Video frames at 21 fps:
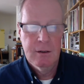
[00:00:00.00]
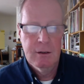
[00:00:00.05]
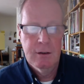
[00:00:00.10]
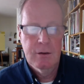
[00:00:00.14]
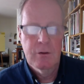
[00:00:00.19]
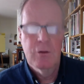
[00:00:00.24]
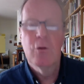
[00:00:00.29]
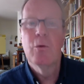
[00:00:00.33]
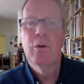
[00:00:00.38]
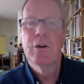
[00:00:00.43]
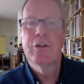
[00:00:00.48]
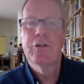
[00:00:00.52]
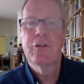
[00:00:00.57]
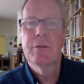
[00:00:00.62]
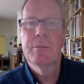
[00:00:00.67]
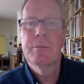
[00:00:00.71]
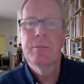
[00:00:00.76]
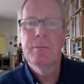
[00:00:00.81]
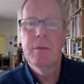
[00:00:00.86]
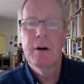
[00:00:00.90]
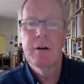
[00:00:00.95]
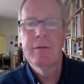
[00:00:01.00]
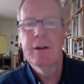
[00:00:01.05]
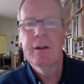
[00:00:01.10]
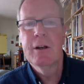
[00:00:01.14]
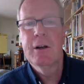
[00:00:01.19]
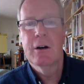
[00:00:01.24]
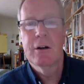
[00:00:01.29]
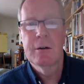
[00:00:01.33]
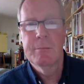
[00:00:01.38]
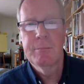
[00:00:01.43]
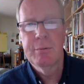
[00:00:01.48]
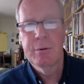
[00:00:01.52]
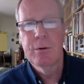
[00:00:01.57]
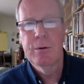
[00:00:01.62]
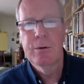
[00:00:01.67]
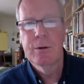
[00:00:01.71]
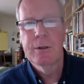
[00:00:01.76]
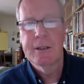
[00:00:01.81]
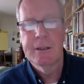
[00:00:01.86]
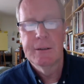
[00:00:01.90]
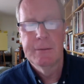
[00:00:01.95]
The Wisdom of the
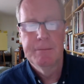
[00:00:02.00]
Unemployed.